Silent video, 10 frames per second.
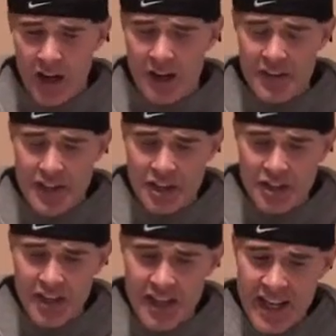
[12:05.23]
The
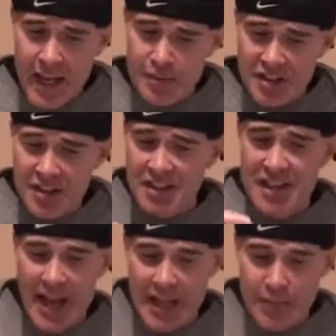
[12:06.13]
Sunday game,
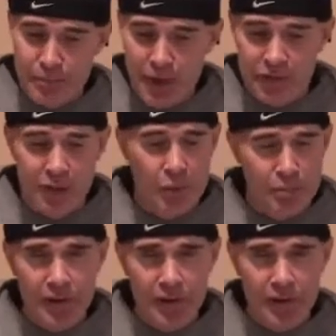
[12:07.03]
Cincinnati at Buffalo.